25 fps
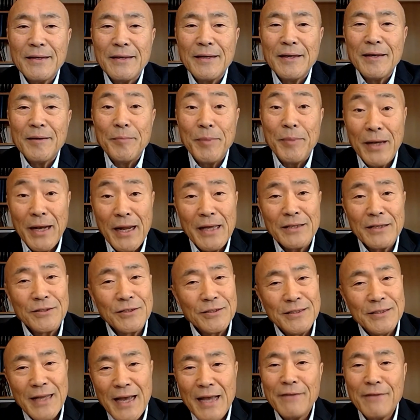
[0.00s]
But I could
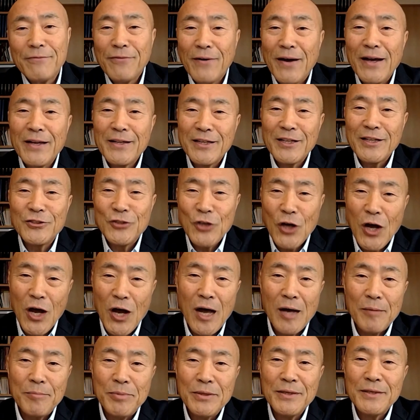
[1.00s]
not find a
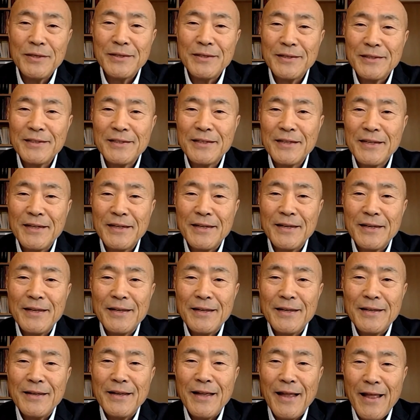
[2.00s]
job.
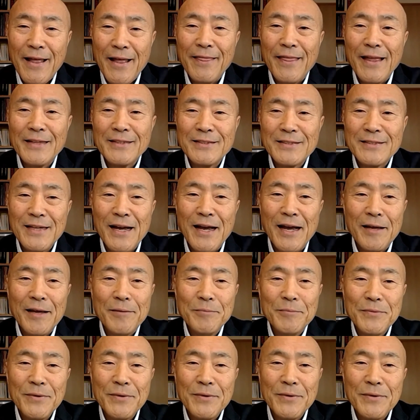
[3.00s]
At that
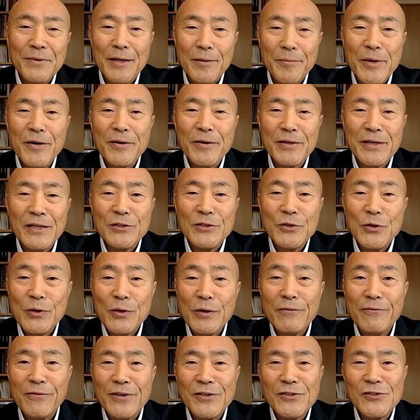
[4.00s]
time, an American
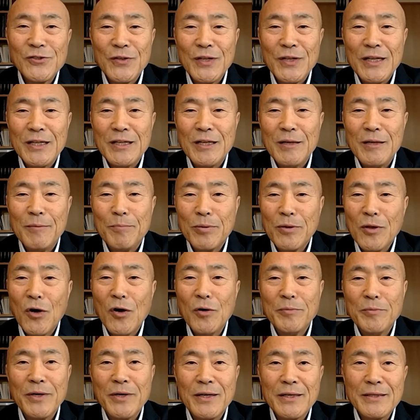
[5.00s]
university
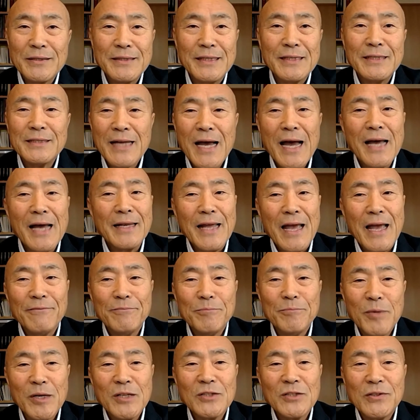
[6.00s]
diploma did not have
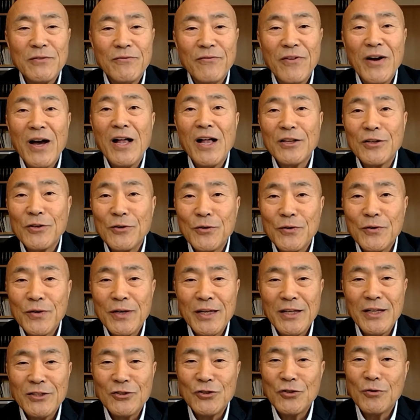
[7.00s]
much value
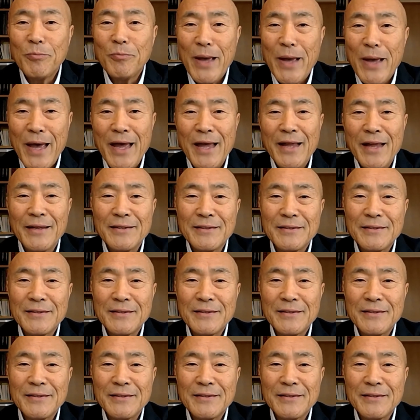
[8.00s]
in Japan.